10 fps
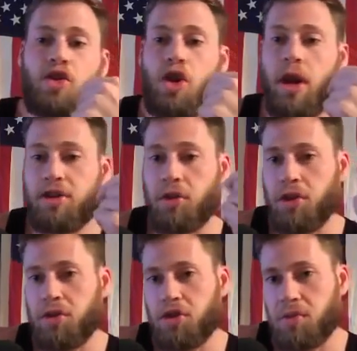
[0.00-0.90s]
And so
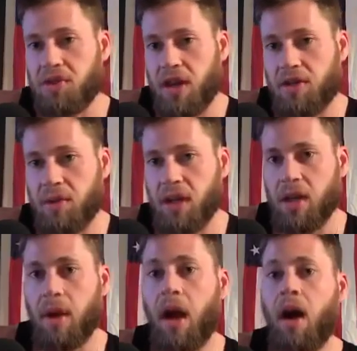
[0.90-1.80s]
YouTube sends me an
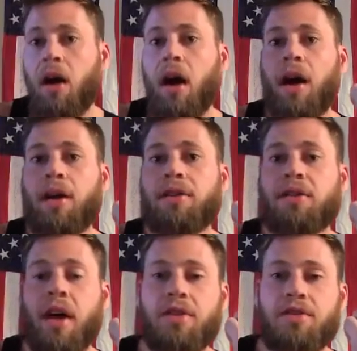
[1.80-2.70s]
email and
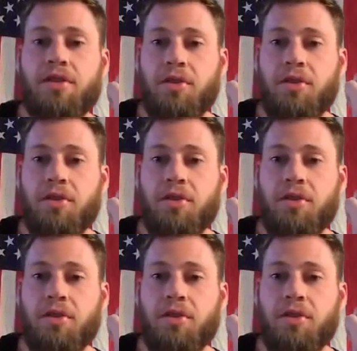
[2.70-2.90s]
says,